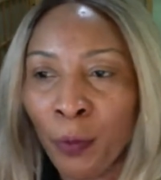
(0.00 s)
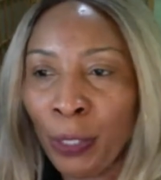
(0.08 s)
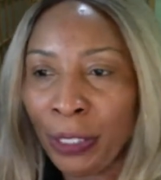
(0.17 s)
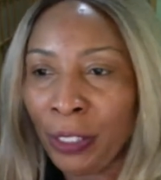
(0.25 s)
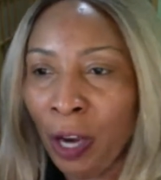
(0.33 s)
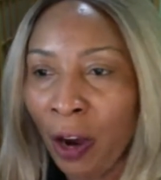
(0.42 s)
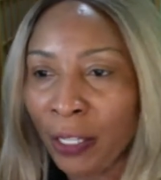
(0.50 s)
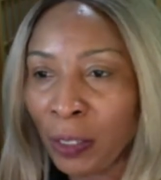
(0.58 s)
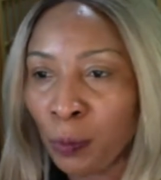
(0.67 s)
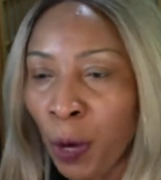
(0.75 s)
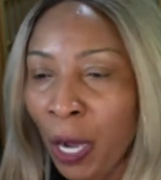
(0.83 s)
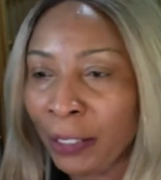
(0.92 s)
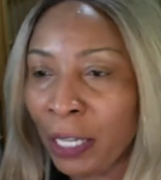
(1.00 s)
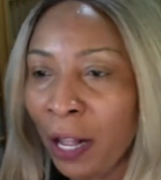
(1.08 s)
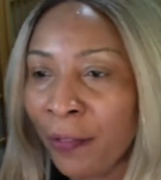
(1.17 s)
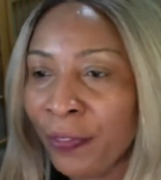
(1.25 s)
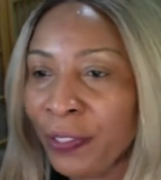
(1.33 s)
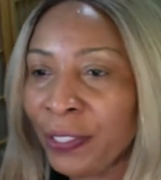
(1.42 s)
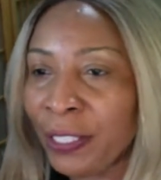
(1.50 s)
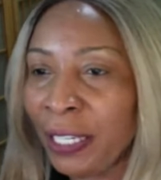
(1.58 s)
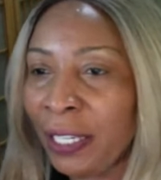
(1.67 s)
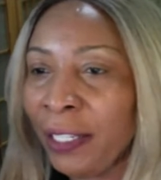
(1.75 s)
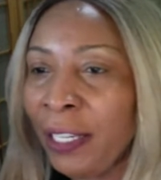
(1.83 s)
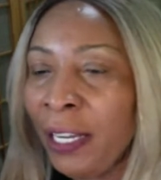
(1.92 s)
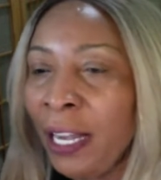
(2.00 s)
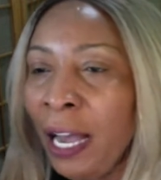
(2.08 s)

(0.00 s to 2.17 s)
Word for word: with dark spot on the skin